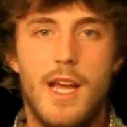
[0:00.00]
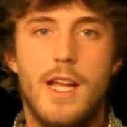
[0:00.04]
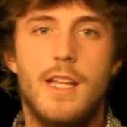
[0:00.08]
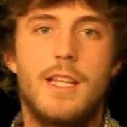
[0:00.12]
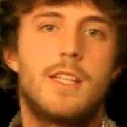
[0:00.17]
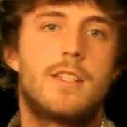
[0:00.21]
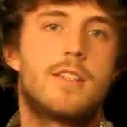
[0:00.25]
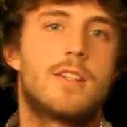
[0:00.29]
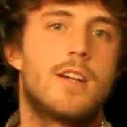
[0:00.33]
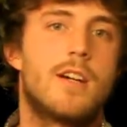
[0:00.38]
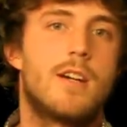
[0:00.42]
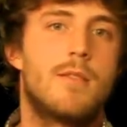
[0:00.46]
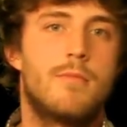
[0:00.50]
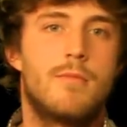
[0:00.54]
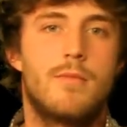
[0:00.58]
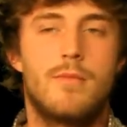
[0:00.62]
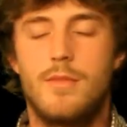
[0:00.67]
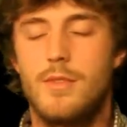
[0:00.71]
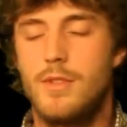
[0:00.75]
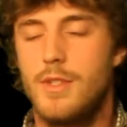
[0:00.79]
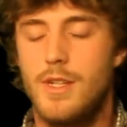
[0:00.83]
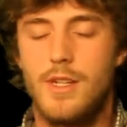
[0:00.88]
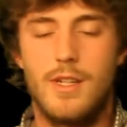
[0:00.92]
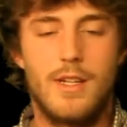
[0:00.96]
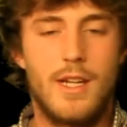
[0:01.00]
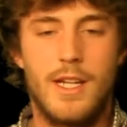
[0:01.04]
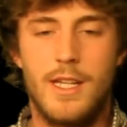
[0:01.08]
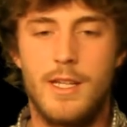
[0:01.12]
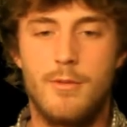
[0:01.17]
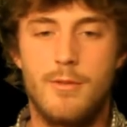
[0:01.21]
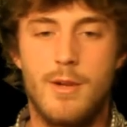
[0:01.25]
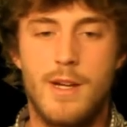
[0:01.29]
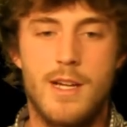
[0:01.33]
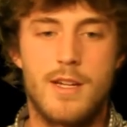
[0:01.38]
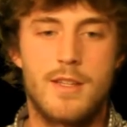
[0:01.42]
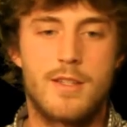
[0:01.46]
anytime,
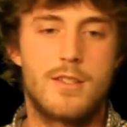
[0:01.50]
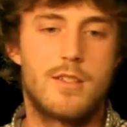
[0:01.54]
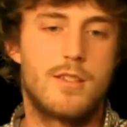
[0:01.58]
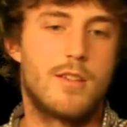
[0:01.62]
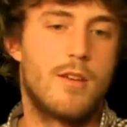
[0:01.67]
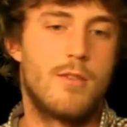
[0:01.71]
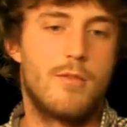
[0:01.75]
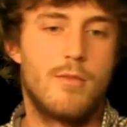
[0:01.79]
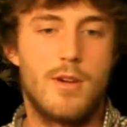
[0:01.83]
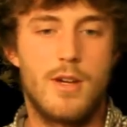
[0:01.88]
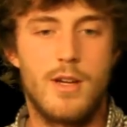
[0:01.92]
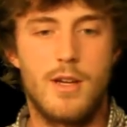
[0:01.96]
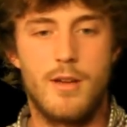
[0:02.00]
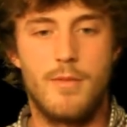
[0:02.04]
anywhere. So